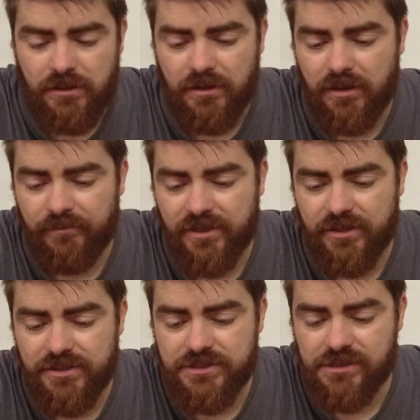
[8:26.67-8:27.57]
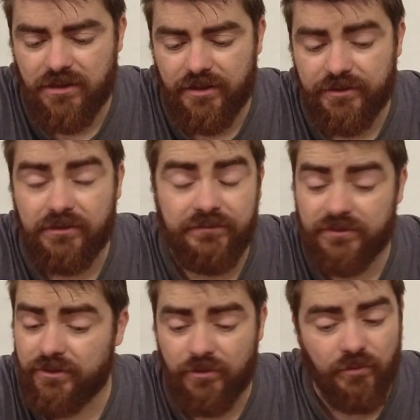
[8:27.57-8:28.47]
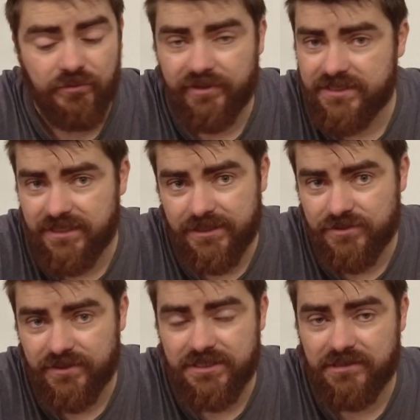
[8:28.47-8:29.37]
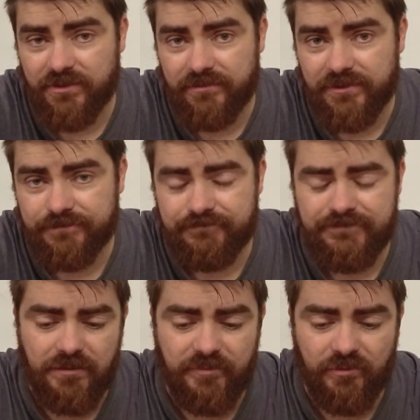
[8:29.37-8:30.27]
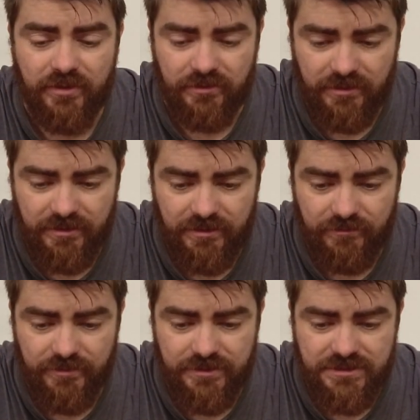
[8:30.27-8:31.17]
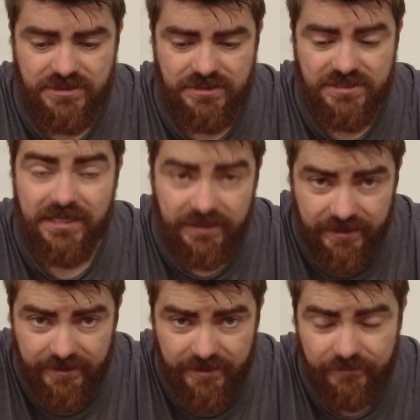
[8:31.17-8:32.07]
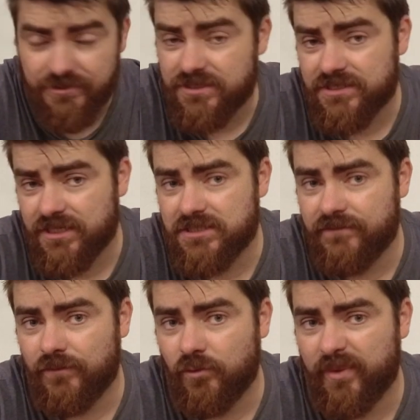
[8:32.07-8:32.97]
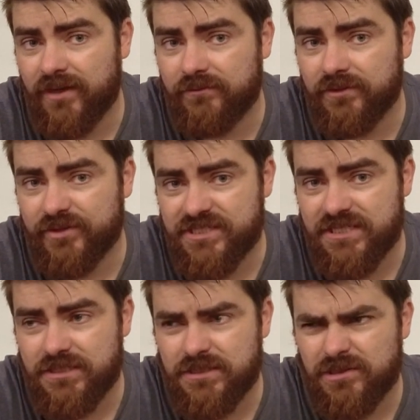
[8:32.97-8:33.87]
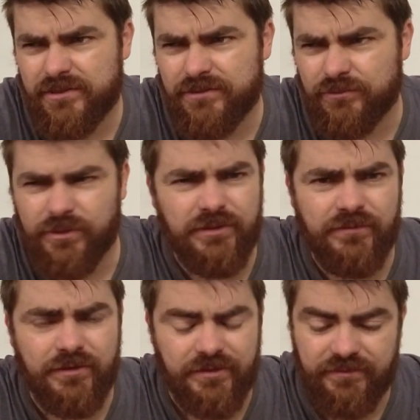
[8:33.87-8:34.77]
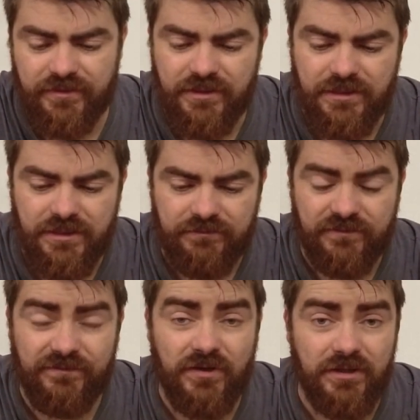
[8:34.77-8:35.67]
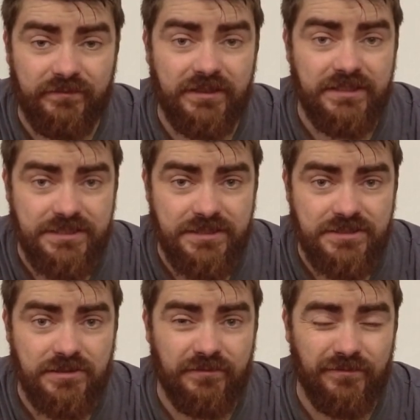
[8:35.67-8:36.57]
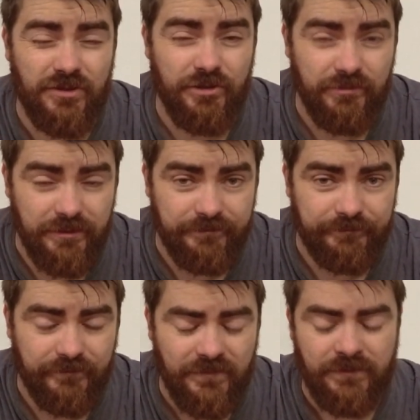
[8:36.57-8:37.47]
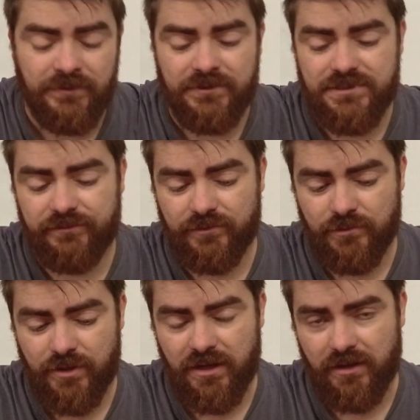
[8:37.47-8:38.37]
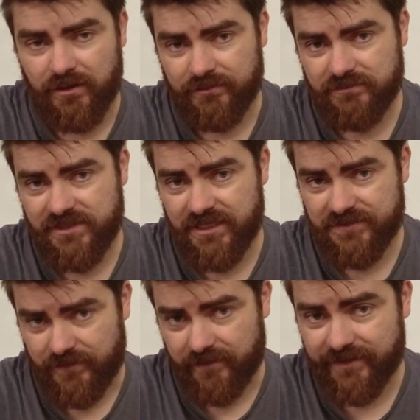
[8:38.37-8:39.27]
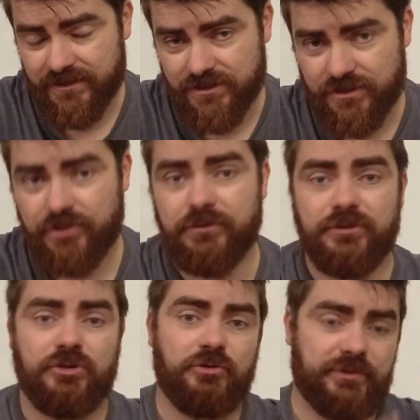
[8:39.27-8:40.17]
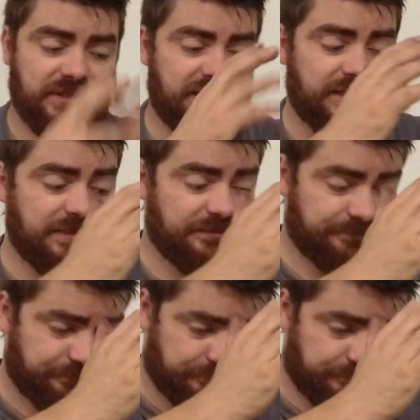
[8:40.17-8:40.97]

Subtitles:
Because I don't even know what the retail is on this at the moment. But when I was selling it, it was £64.99 or 95 for 5 litres of coolant. So if your car takes 5 litres of coolant, you would need